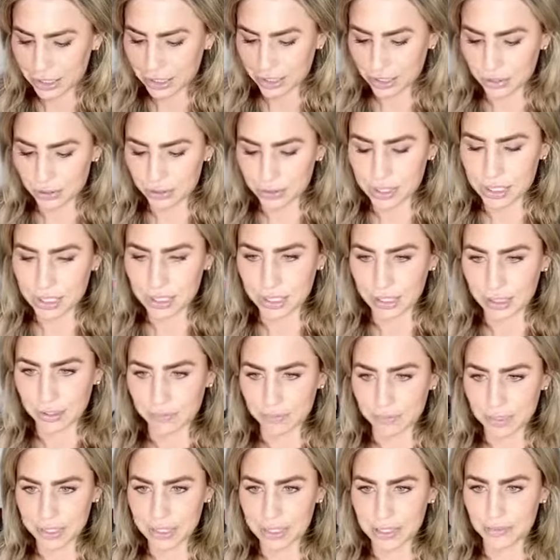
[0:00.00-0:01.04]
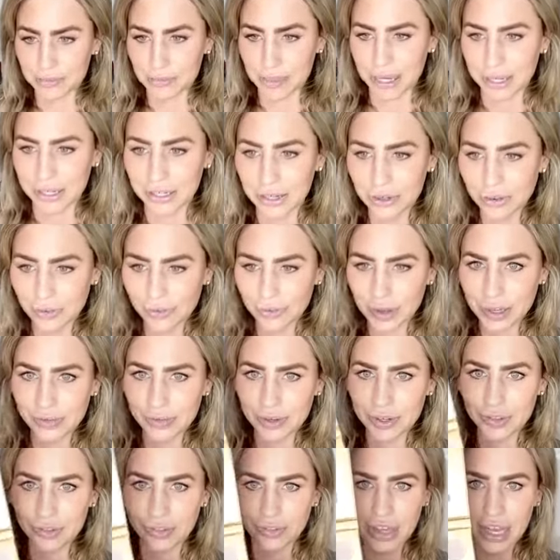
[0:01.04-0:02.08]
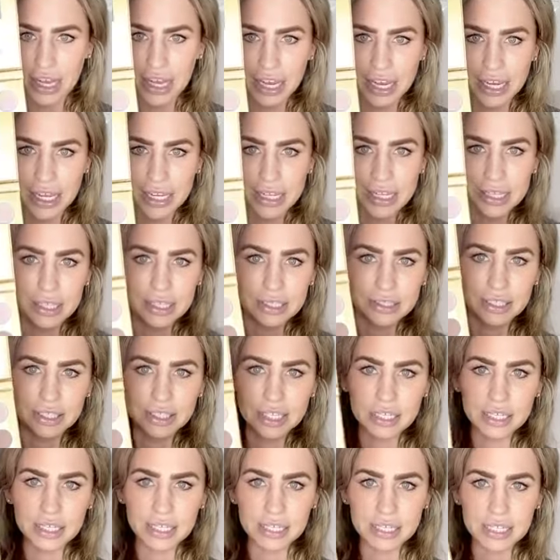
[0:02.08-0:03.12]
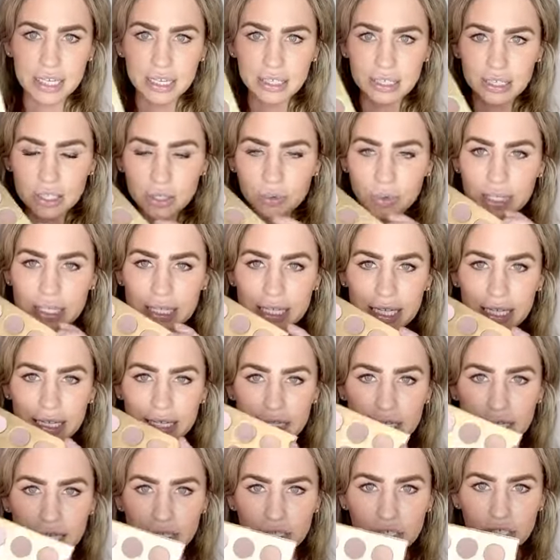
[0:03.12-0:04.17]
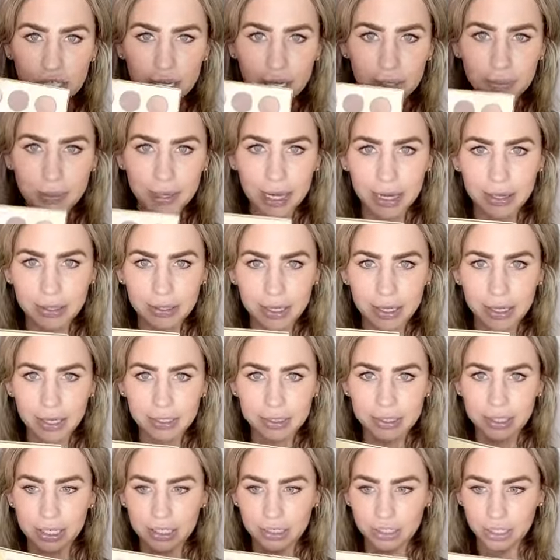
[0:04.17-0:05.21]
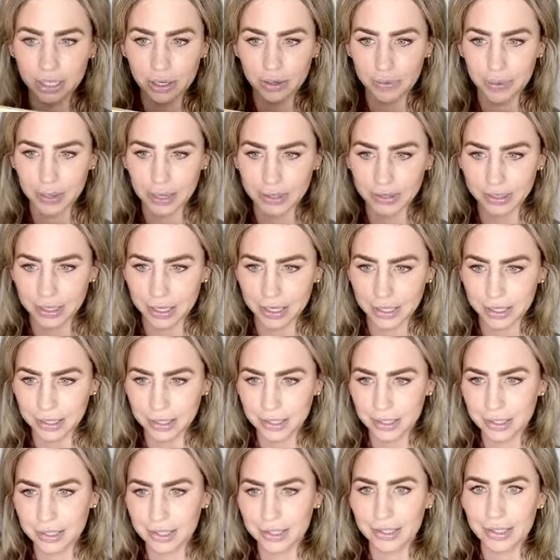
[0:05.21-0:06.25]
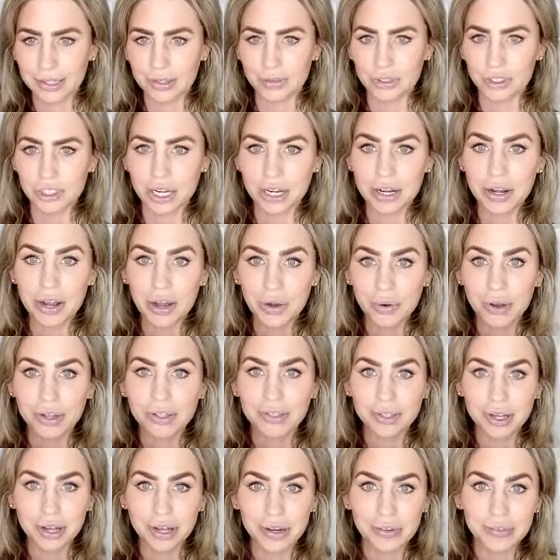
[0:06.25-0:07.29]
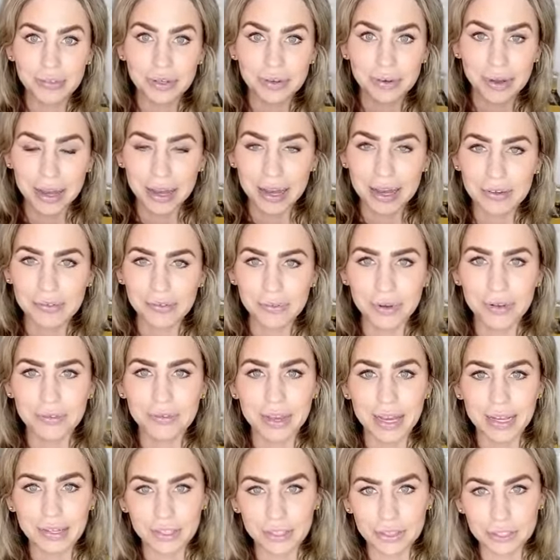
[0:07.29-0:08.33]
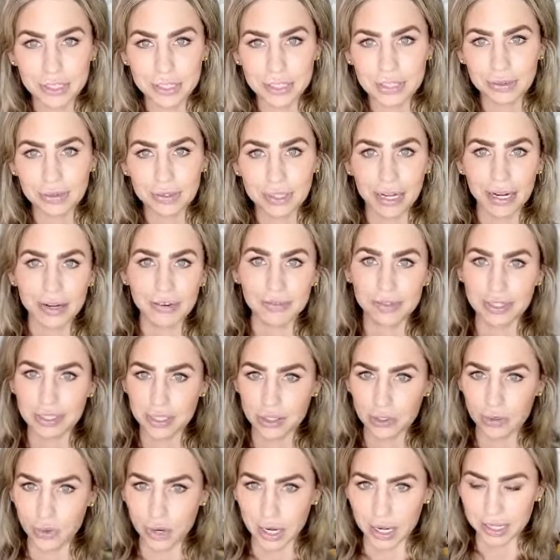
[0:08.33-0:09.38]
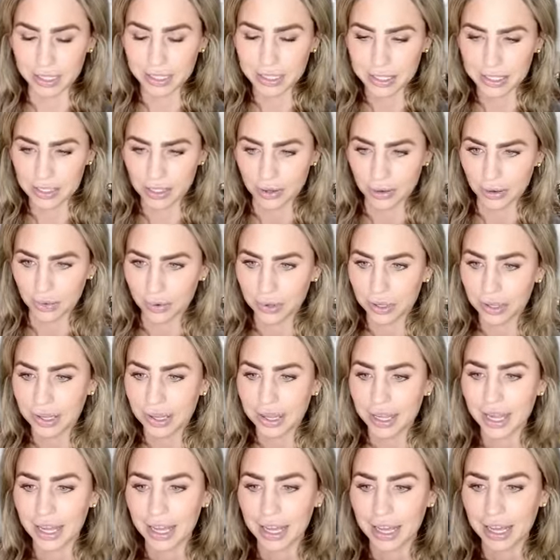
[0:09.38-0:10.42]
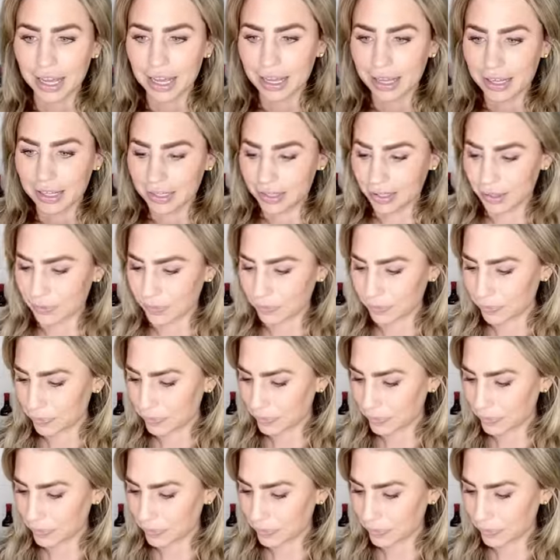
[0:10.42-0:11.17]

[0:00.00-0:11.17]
use, this is my new favorite thing. This is the Sweet Tea and Sunshine palette, the eyeshadow palette, which I know a lot of you have. We've actually sold out of this twice, so I'm